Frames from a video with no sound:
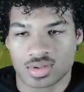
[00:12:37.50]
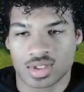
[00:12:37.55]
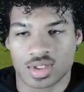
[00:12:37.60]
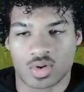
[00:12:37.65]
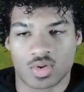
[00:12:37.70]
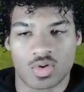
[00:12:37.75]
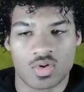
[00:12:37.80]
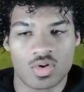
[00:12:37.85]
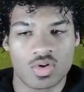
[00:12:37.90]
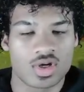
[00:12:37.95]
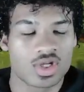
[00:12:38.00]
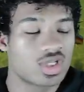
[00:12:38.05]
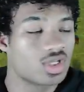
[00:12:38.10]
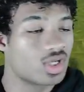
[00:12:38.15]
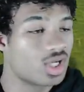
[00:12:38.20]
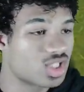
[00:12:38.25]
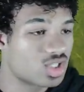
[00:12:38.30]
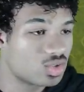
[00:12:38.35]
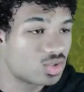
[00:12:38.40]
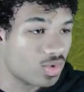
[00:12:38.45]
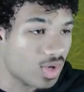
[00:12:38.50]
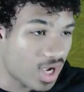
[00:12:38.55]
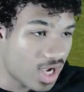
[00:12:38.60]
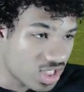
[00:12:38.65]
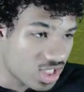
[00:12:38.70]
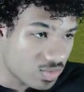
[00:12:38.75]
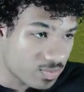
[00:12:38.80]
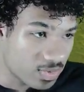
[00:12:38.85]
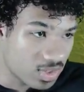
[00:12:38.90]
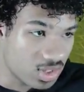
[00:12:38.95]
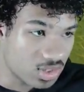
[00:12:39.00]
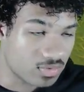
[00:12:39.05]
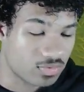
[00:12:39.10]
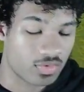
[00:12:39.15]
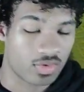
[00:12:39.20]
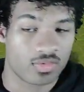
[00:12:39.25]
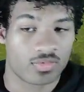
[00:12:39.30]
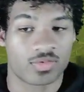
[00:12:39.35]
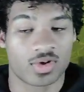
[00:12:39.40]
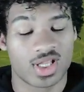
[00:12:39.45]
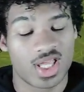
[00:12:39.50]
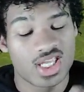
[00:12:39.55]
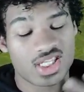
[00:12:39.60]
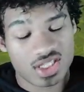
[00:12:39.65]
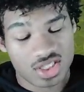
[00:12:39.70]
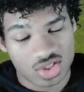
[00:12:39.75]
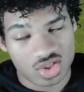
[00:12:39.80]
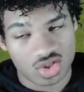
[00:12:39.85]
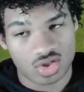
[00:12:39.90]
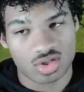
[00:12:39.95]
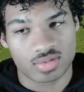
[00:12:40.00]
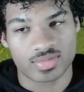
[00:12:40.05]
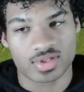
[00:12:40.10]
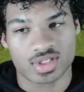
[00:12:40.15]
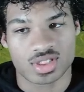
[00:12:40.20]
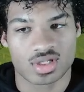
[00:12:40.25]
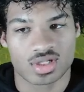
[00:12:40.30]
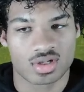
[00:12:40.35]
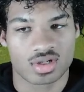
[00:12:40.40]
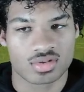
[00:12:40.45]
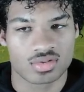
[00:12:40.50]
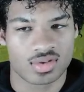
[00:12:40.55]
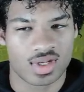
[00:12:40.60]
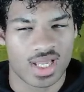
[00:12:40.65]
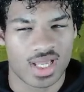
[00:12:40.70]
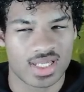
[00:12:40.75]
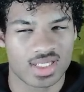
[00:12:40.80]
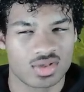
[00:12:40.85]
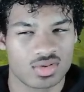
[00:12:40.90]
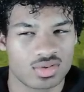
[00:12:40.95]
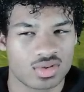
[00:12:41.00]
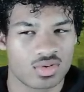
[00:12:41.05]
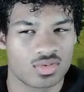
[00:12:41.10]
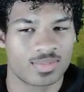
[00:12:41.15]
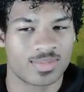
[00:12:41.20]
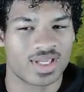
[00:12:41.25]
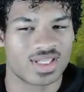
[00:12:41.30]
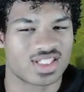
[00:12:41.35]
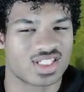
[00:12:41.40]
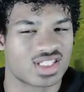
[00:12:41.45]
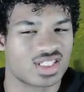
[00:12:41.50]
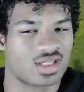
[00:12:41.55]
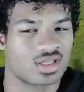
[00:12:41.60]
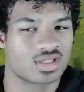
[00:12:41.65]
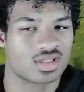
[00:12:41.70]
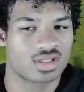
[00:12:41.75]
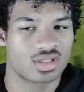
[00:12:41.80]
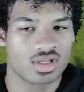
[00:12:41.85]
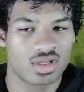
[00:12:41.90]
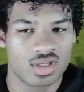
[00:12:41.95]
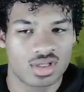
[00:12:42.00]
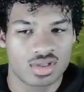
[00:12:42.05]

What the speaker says: Or you can also do a high speed. For classic control, it'll be circle. I don't know about the standard.